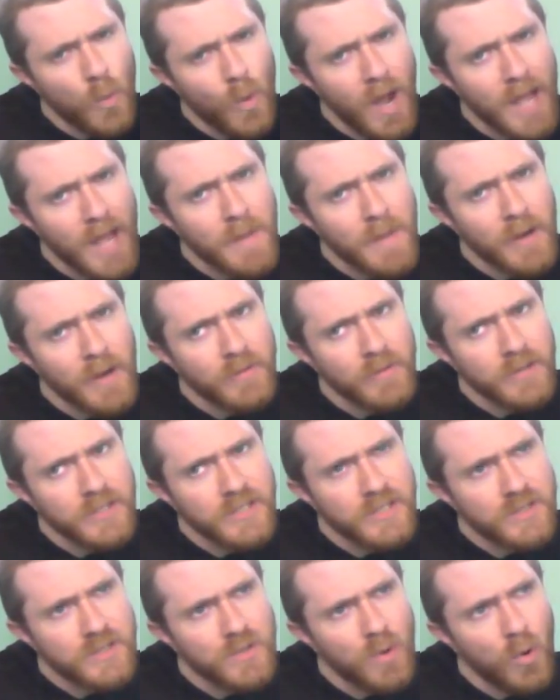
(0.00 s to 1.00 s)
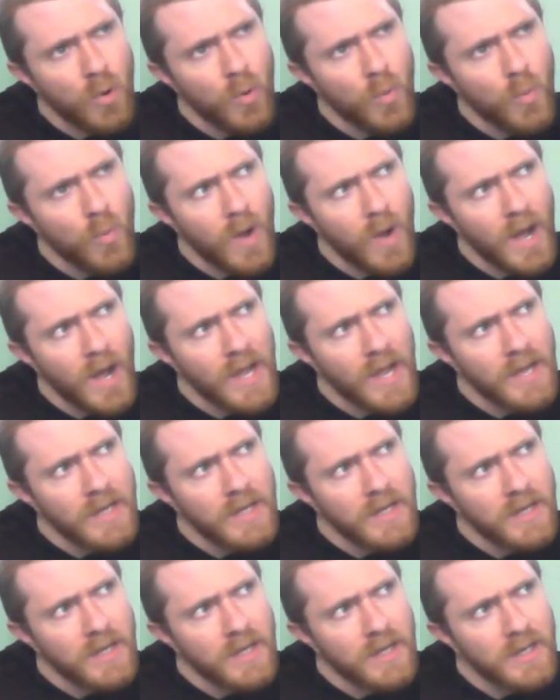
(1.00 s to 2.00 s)
why am I religious, or
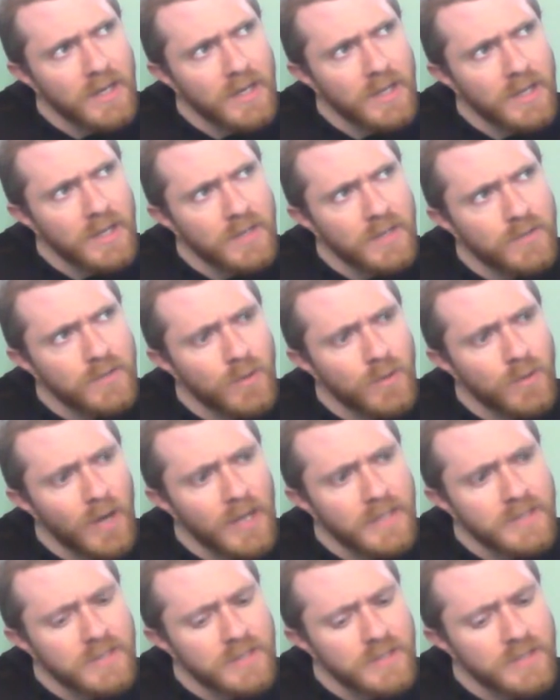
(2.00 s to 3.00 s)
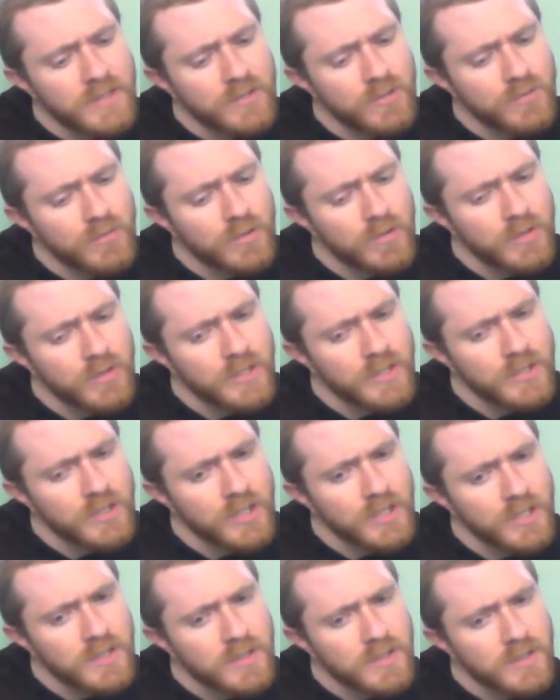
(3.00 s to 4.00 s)
why do I teach
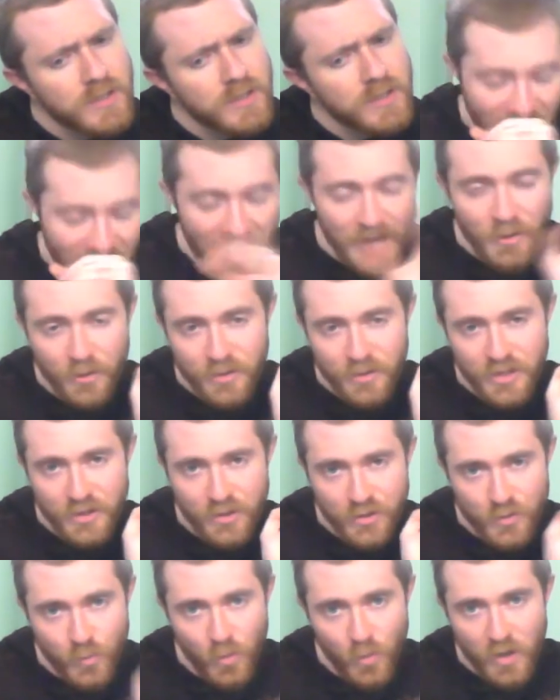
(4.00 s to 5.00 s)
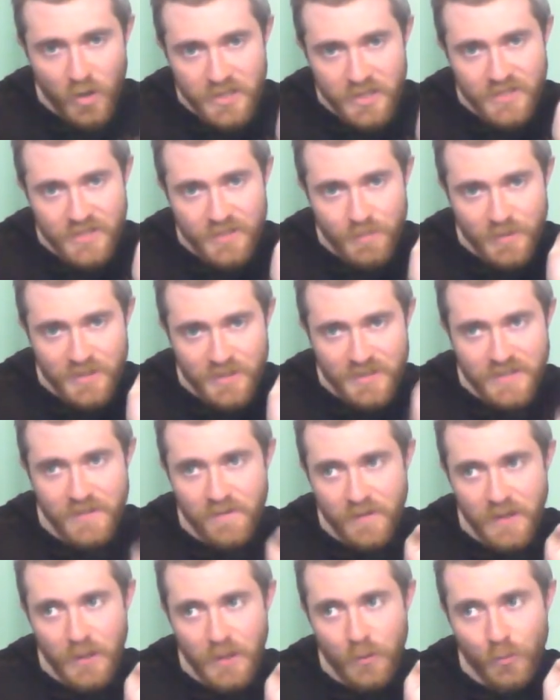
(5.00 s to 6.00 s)
religion? I don't think there's one
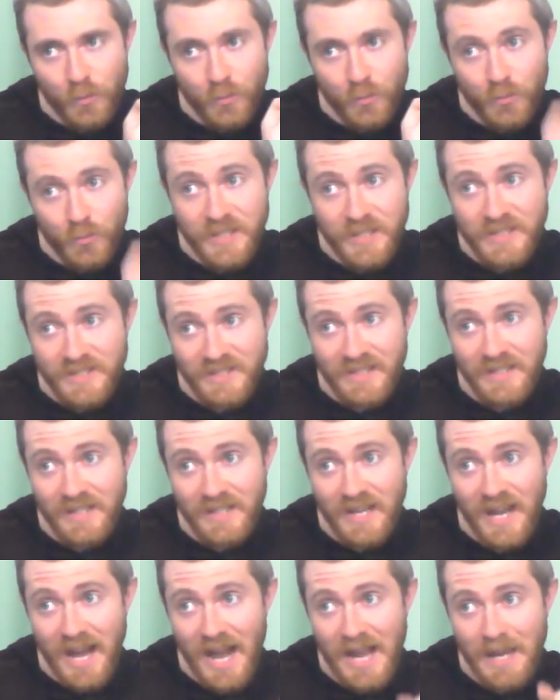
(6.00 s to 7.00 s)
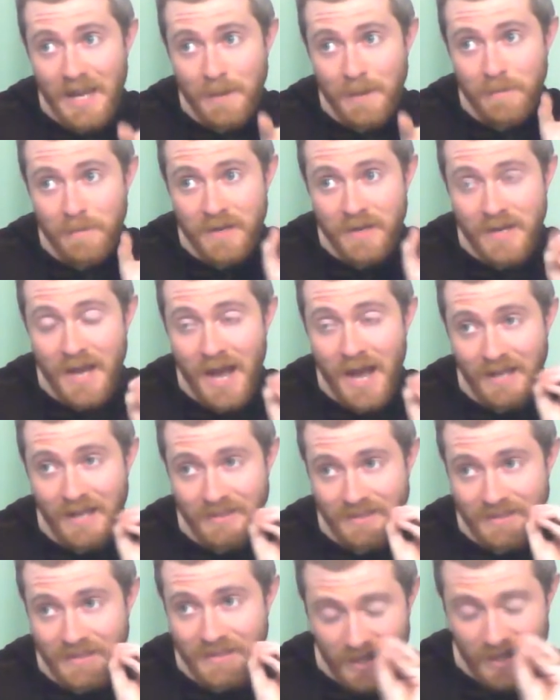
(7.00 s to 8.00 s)
specific reason I am
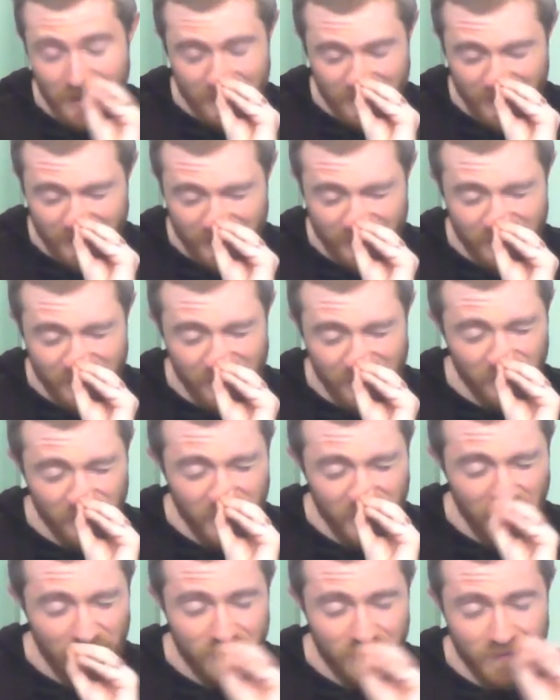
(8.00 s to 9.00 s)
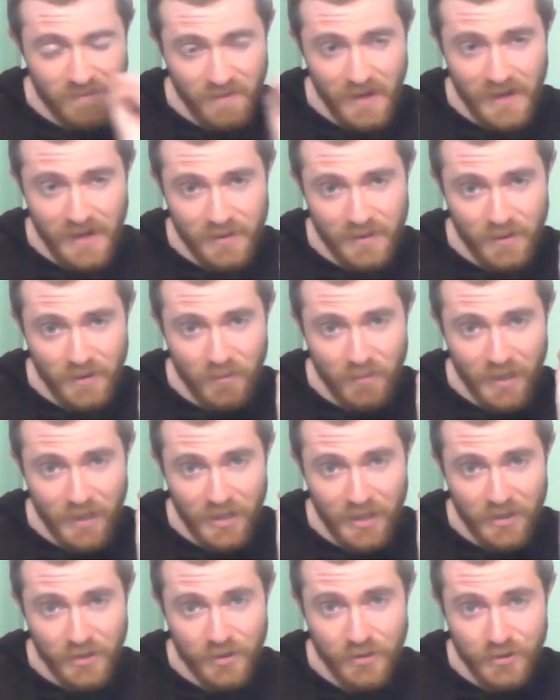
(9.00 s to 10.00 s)
not necessarily a fan of
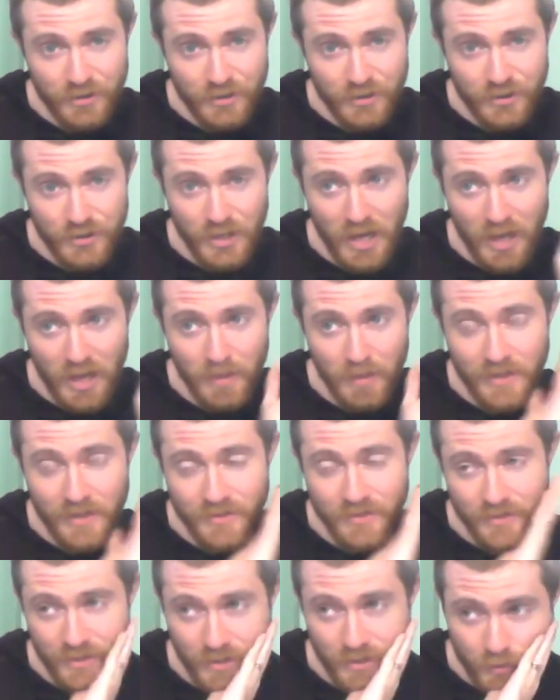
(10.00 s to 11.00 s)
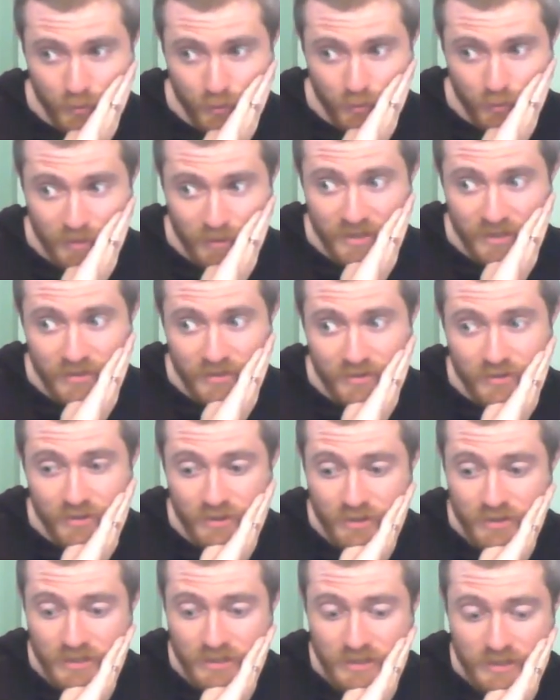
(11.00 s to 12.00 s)
my current job as a youth
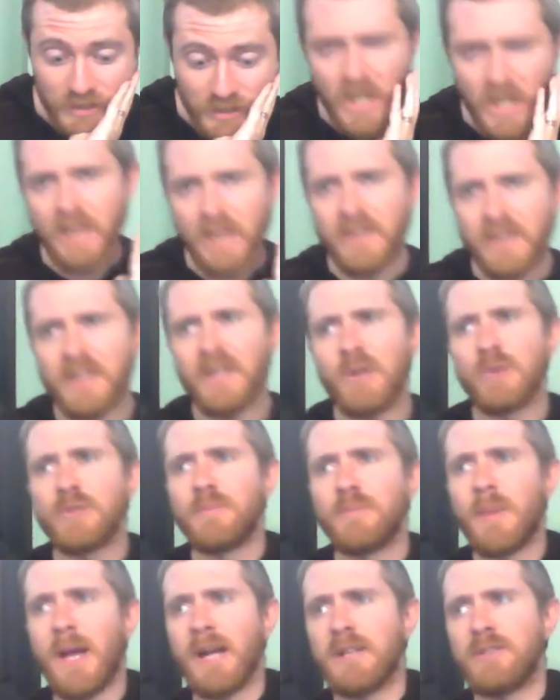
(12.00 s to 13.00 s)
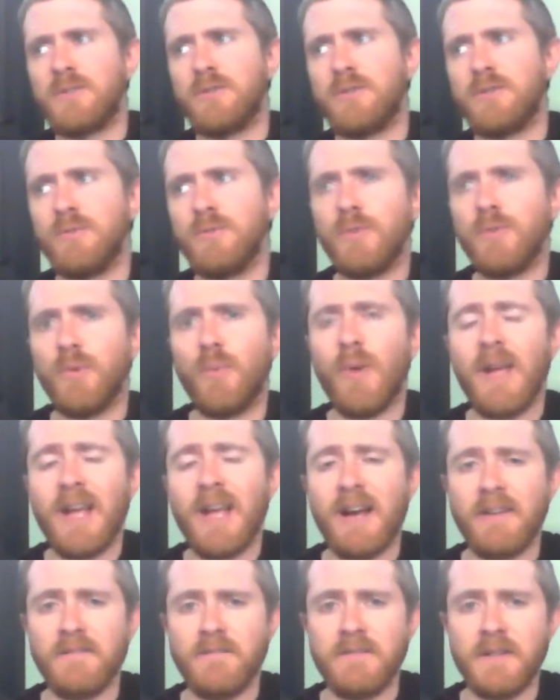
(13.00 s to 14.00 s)
minister. I think it goes back to the way
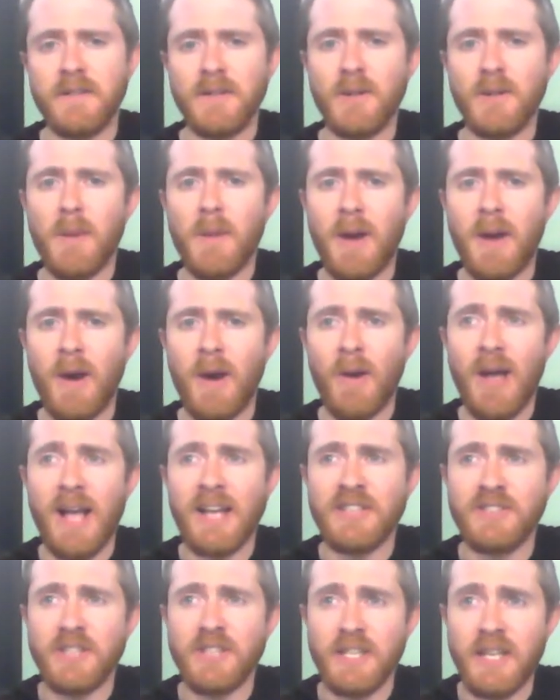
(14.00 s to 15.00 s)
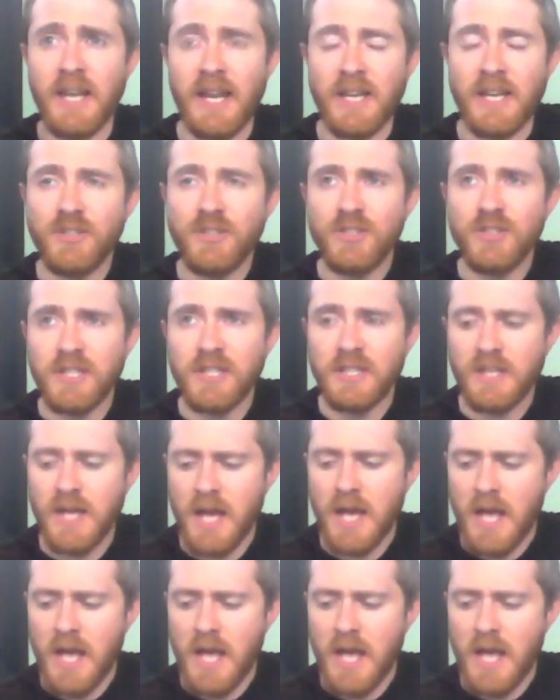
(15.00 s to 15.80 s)
I feel about education